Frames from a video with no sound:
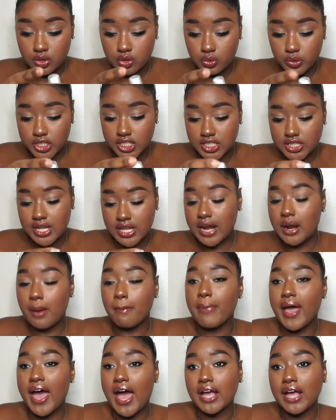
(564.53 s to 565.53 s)
which is not
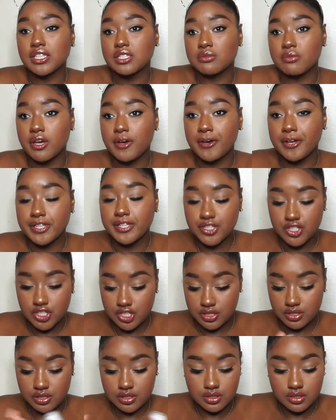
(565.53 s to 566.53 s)
a bad smell. It's
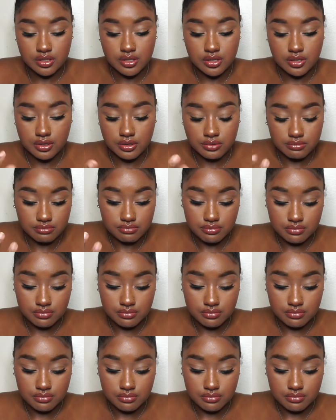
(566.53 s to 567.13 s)
just, you know,